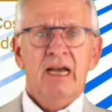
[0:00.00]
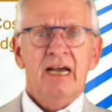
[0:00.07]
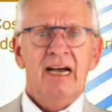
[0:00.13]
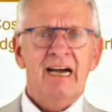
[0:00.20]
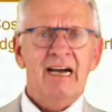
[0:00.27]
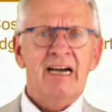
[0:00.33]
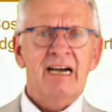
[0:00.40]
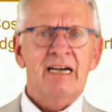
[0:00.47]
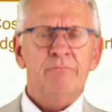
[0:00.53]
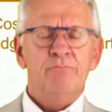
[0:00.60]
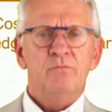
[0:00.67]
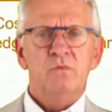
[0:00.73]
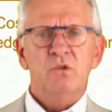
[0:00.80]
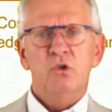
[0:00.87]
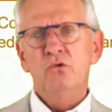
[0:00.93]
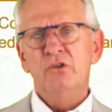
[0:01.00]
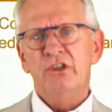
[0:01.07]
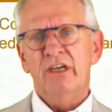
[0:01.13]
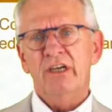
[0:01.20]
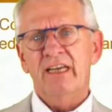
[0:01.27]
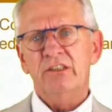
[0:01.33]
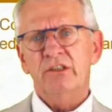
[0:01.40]
Tool
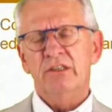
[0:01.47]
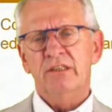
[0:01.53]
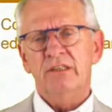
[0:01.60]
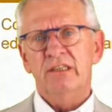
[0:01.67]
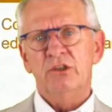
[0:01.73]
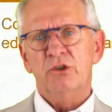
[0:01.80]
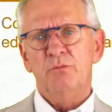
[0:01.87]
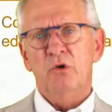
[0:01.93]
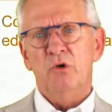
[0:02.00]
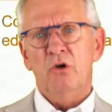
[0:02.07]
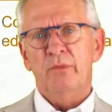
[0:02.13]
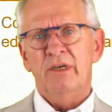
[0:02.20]
selection in small